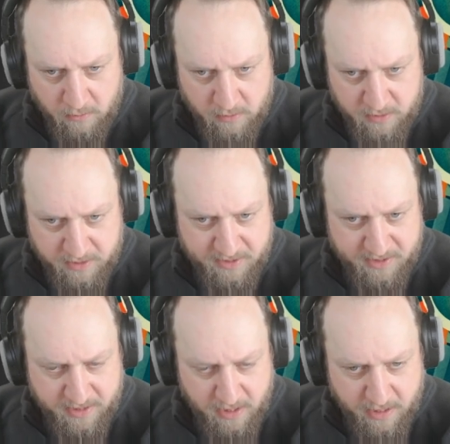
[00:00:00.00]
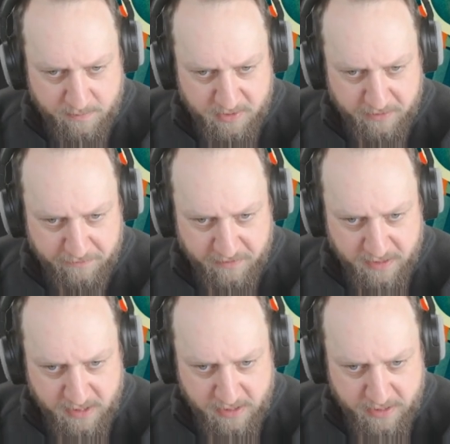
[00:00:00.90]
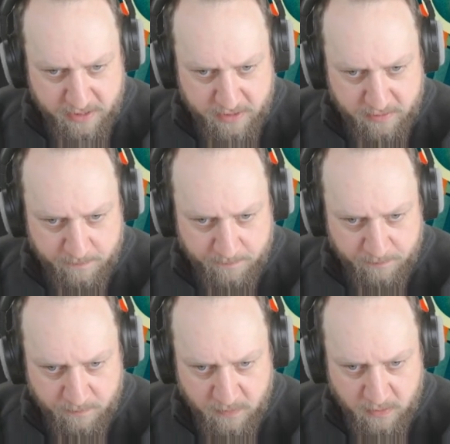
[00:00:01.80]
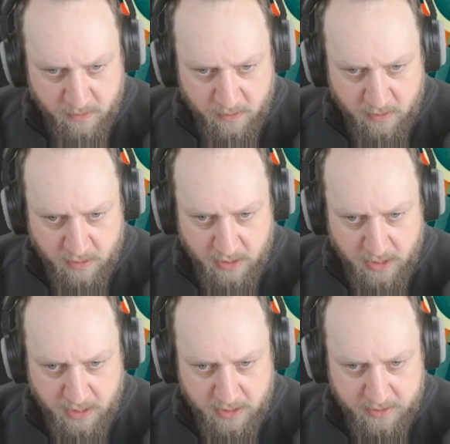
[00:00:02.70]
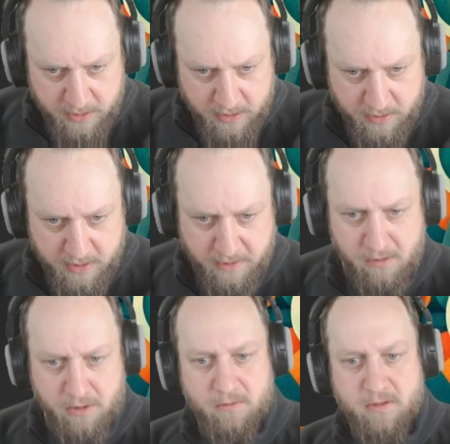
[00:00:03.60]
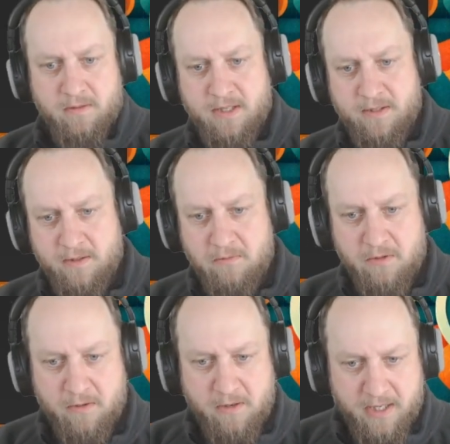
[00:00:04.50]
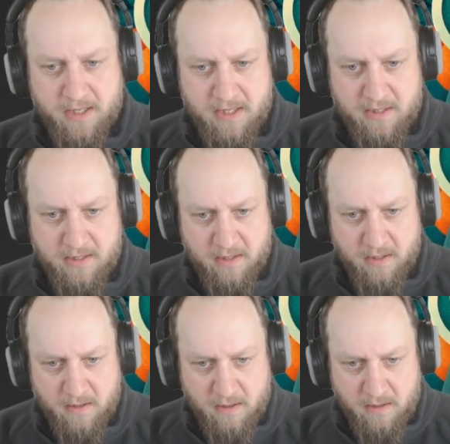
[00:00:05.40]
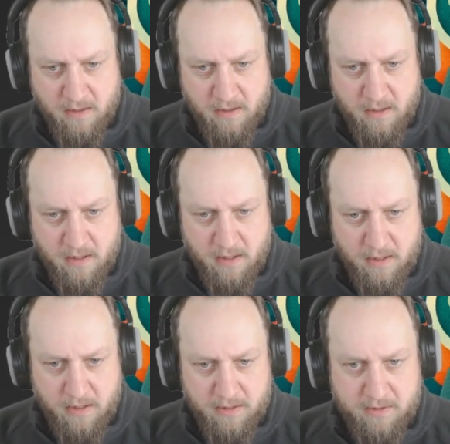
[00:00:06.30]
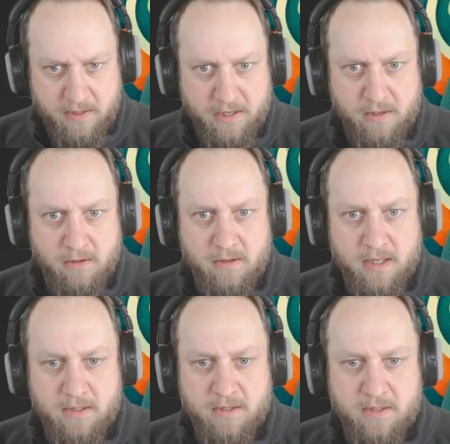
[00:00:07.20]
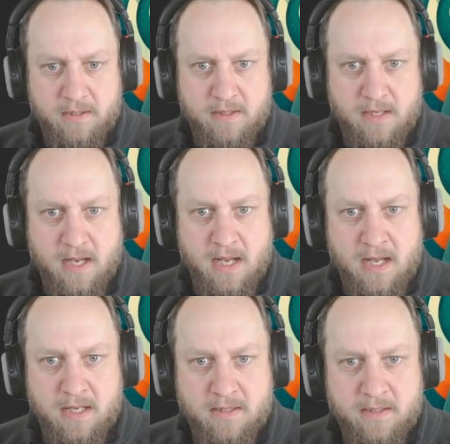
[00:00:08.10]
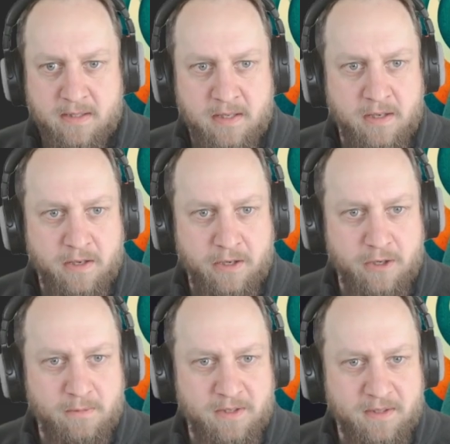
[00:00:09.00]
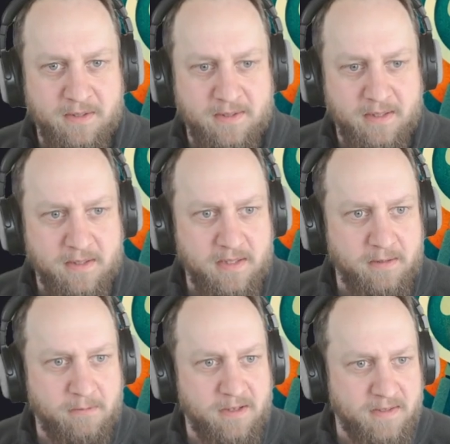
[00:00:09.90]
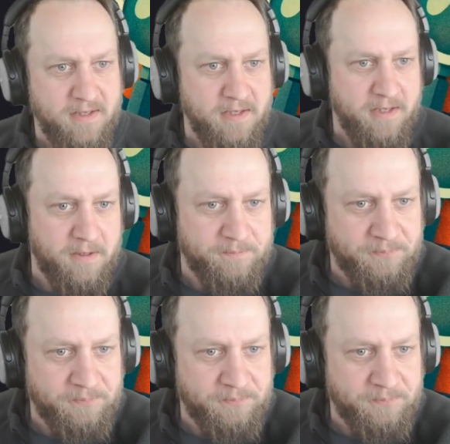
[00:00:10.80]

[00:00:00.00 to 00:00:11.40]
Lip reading: the skill.md file here, and then they will do the rest. So I guess let's take a look at this as humans and see what is in here.